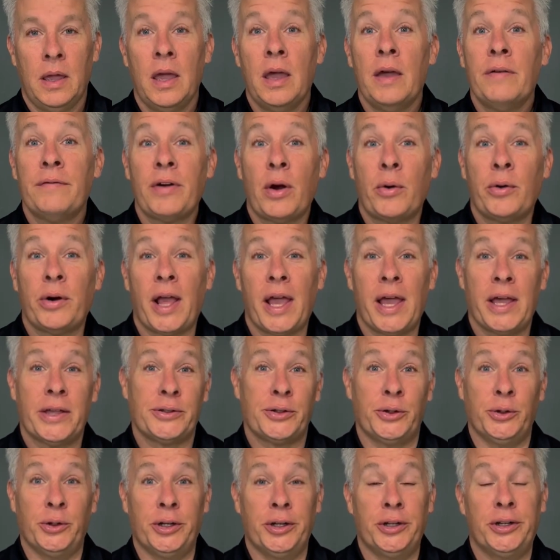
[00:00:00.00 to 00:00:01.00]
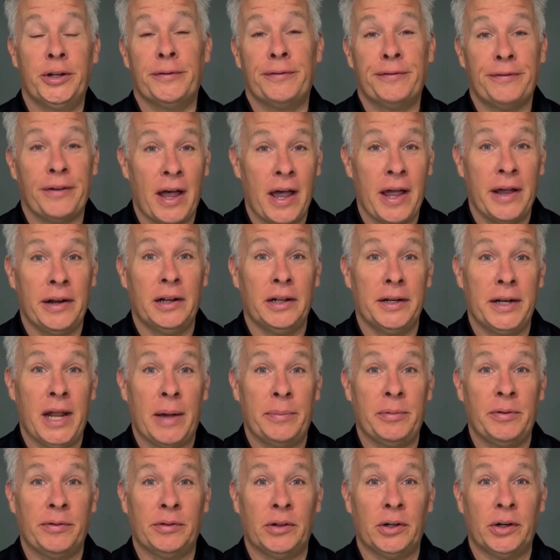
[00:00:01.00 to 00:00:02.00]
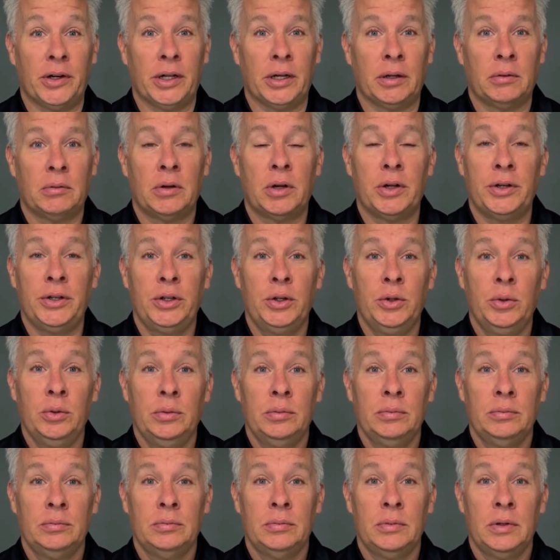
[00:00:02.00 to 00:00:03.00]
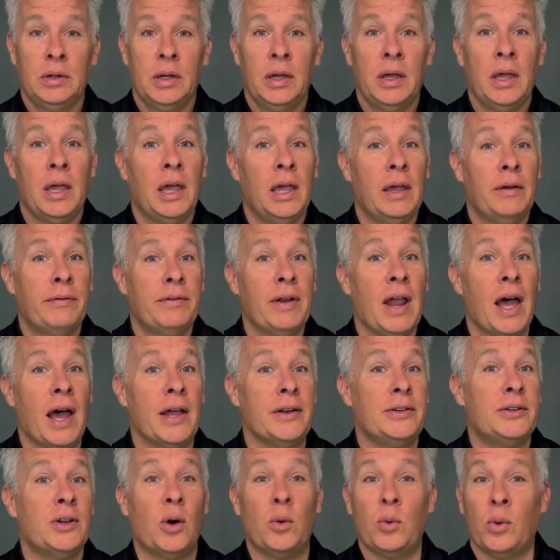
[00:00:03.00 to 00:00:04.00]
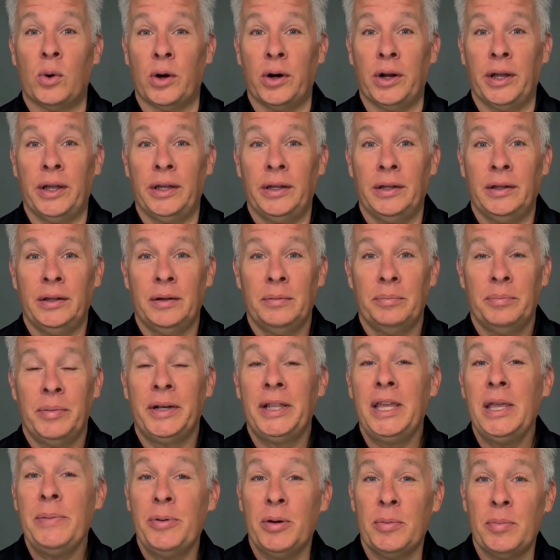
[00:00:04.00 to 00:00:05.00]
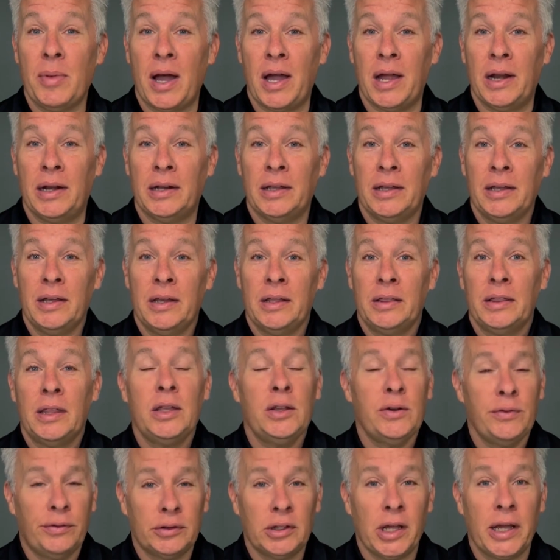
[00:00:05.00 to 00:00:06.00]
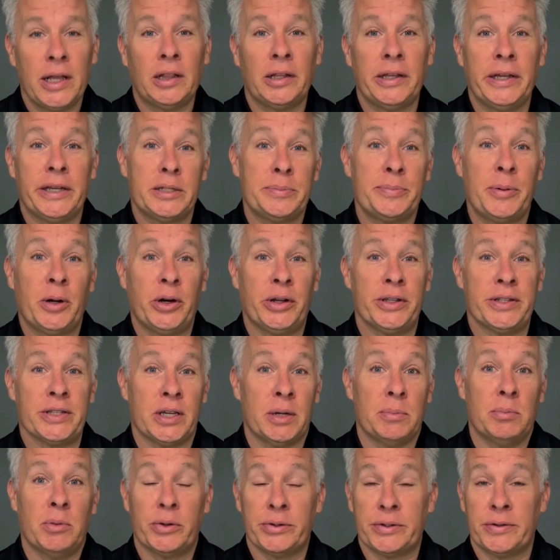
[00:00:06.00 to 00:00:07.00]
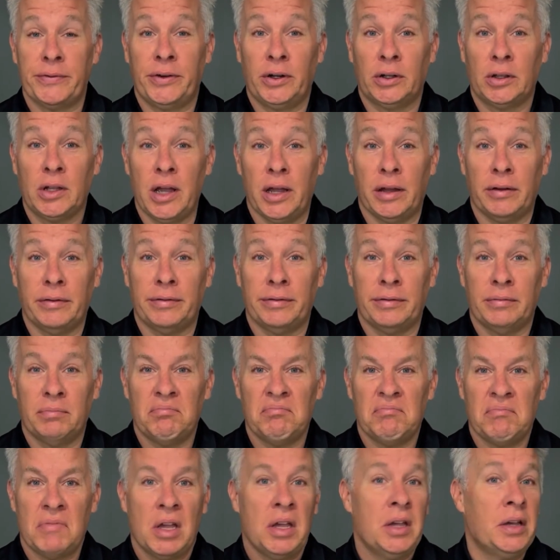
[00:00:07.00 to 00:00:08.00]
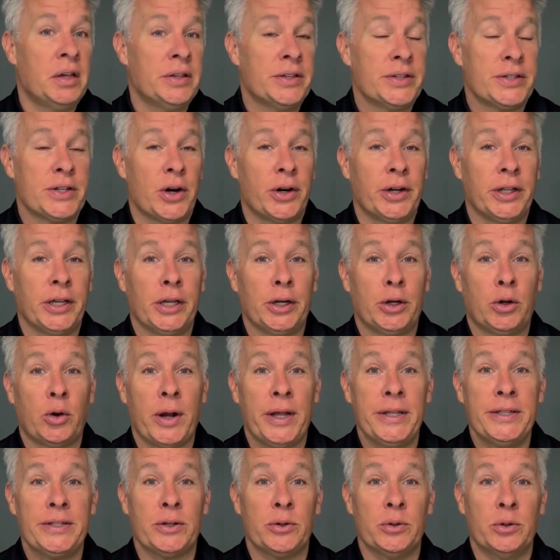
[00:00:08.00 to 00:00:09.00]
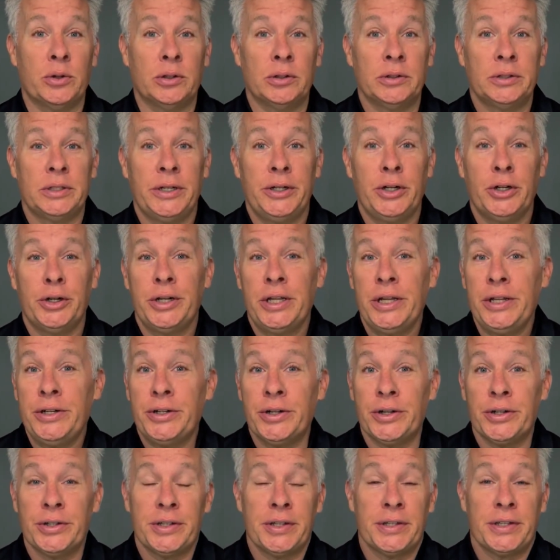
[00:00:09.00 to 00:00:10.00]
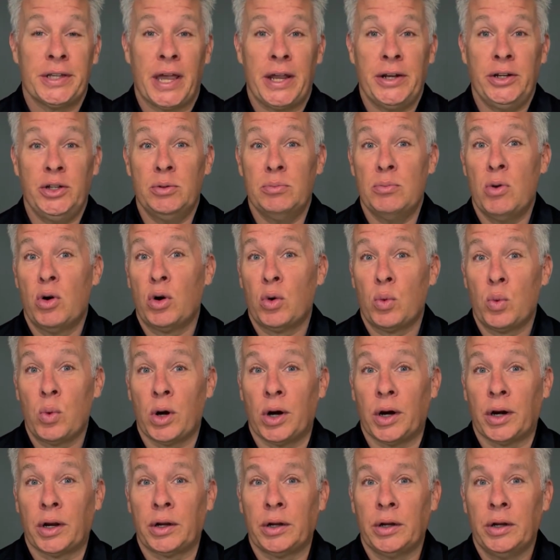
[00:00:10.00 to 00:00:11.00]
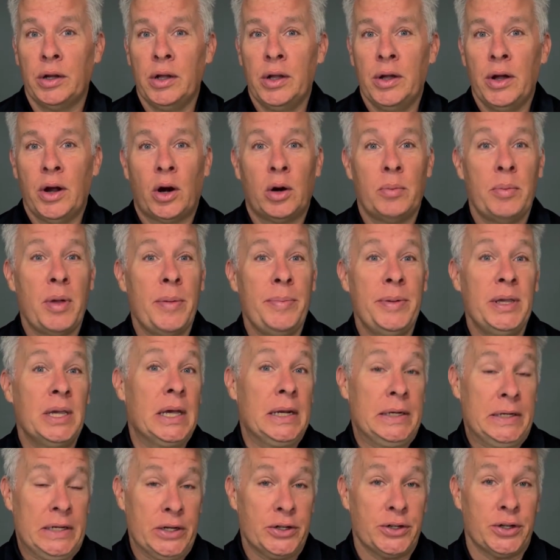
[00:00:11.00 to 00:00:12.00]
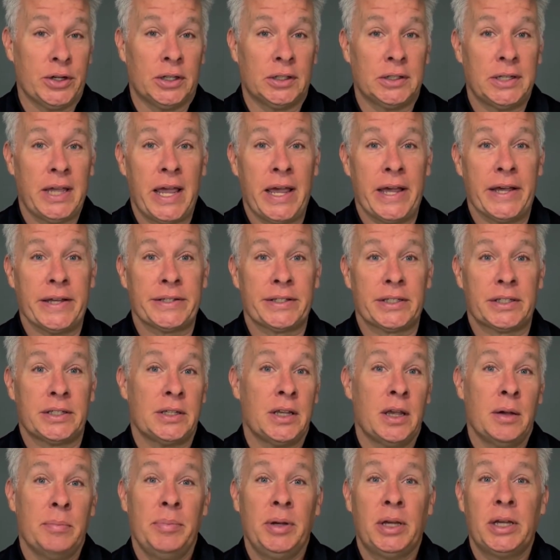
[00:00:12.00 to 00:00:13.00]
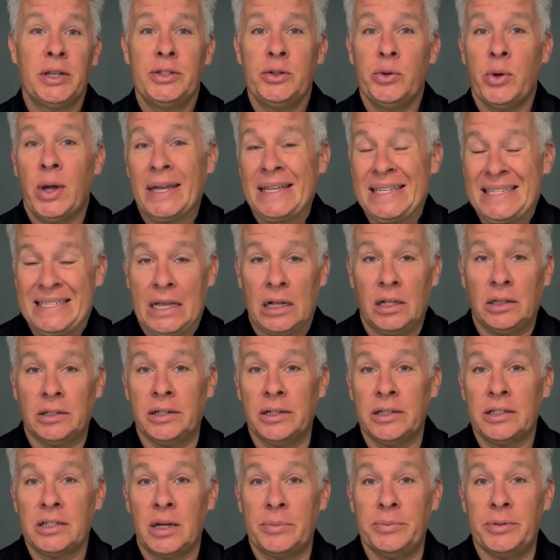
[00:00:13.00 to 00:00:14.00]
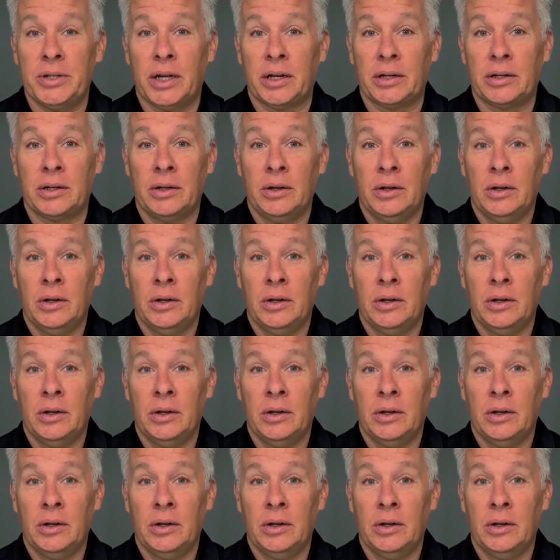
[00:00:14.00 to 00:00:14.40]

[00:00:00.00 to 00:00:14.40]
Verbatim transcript: If I were to ask you to define adaptive learning, could you? If not, don't worry, but keep in mind that you've likely experienced it most of your life. Starting in grade school, did your teachers assign you more work, or maybe additional tasks, because you excelled in a subject?